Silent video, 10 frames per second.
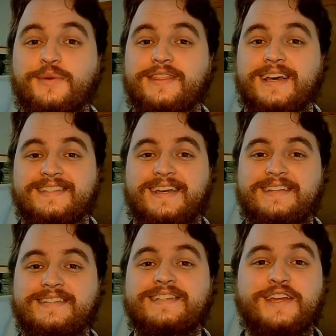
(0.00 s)
So with that
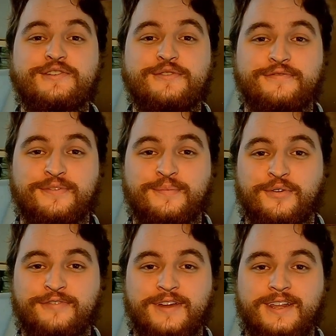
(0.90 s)
said, stay tuned for
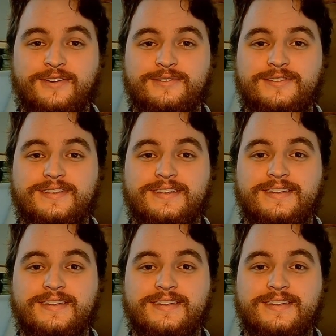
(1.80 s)
more videos.